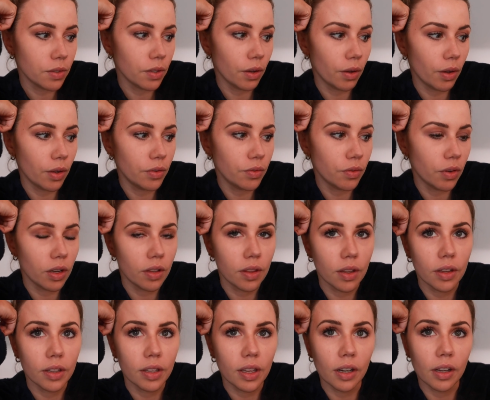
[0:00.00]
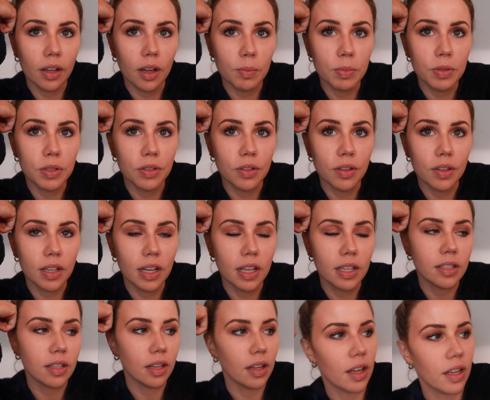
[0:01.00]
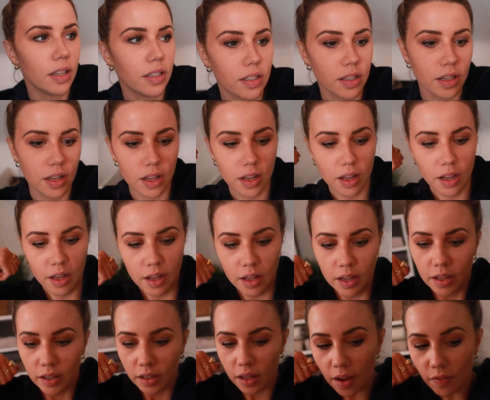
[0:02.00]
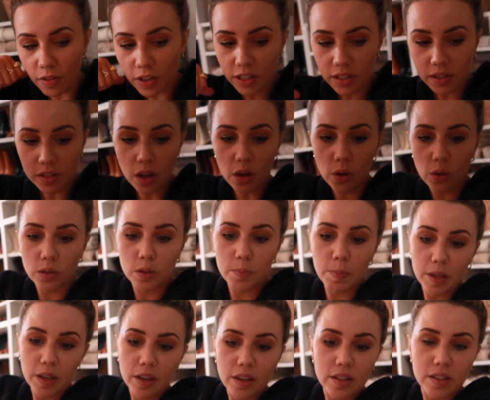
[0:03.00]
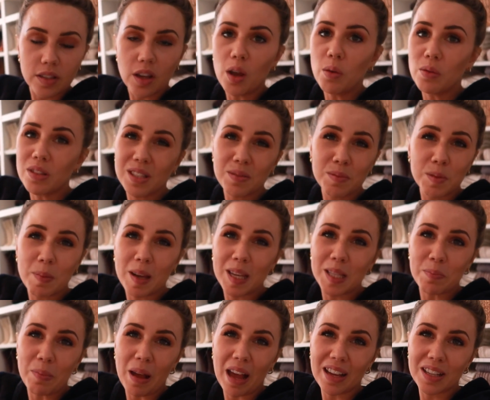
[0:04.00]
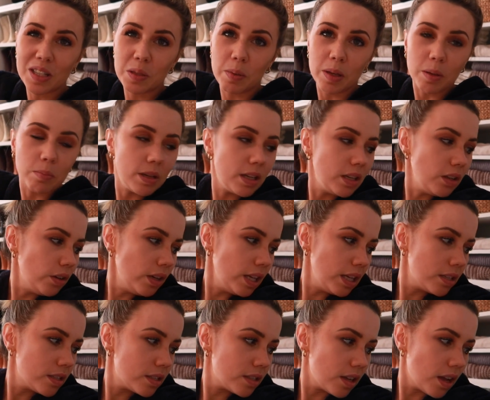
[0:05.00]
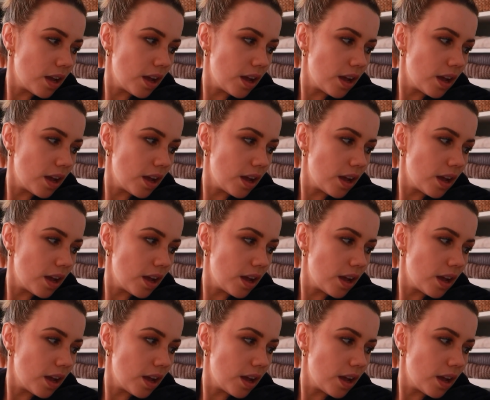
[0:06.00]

So I'd rather get it up sooner than later and get everything sold because I want some space back, to be completely honest.